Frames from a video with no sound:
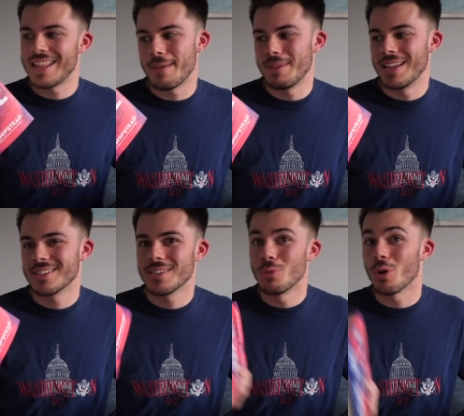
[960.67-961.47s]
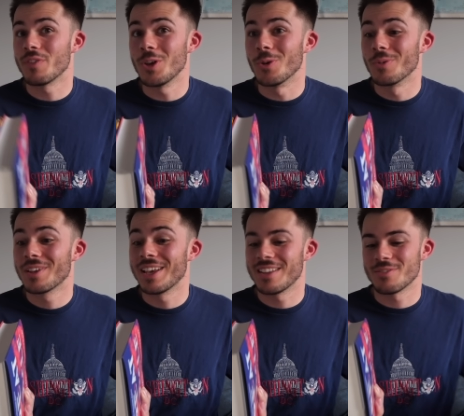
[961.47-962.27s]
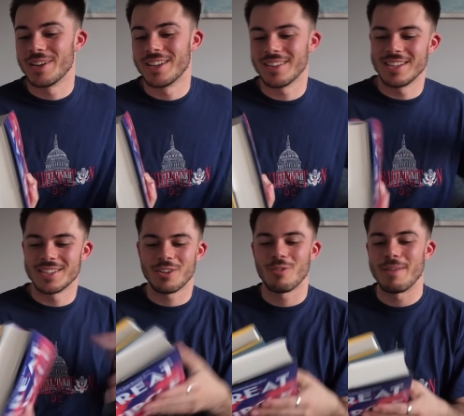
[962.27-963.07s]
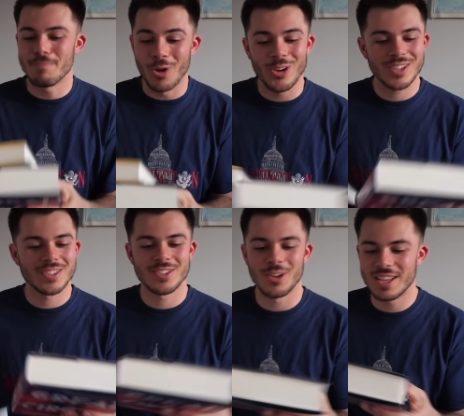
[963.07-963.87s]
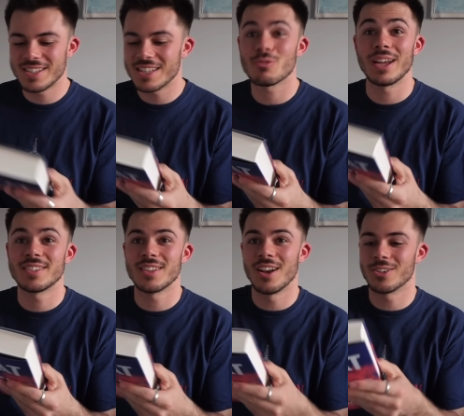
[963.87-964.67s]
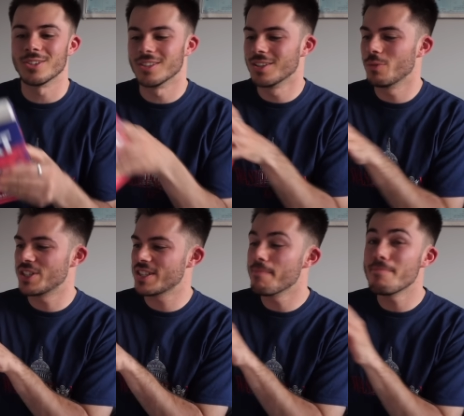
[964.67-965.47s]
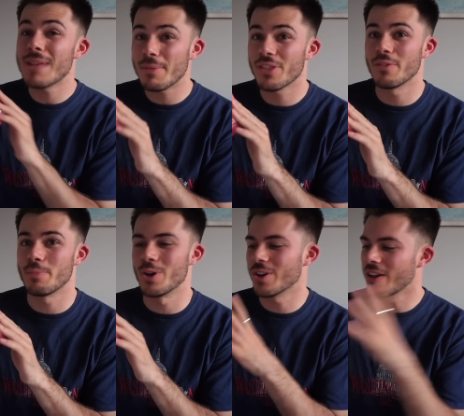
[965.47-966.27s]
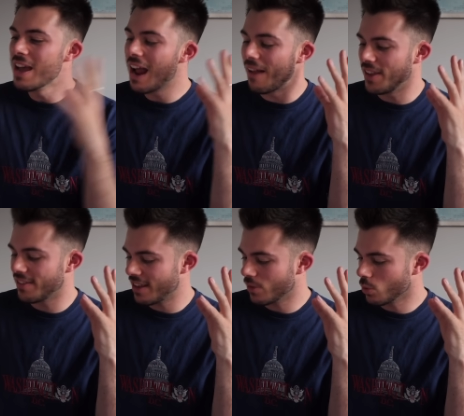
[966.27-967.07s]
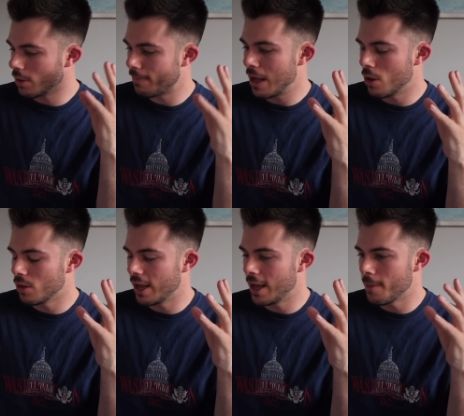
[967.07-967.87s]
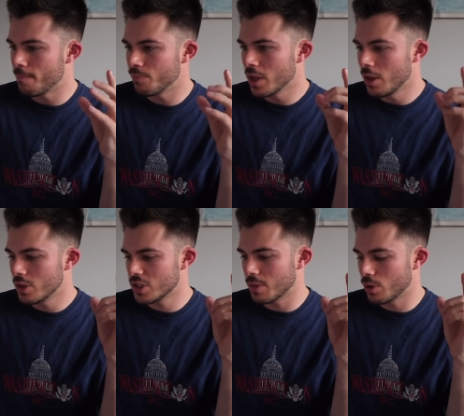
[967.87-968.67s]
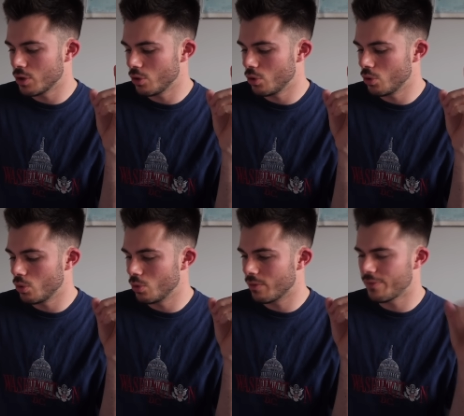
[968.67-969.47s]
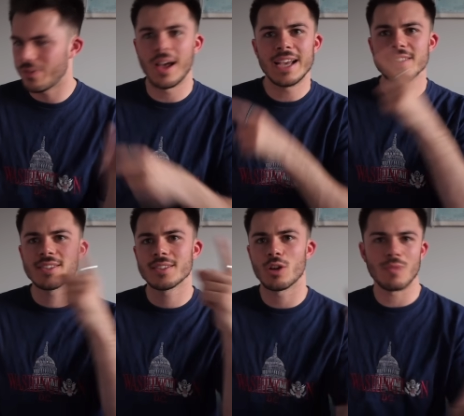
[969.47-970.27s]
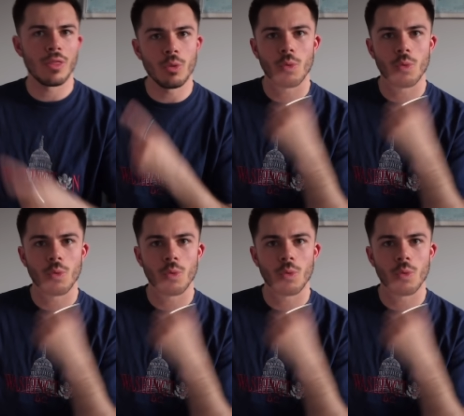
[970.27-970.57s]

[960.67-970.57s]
then that means more of you can get to read these great books. So this is Great Circle, which is a mammoth of a book, and this is all about um, someone who flies around the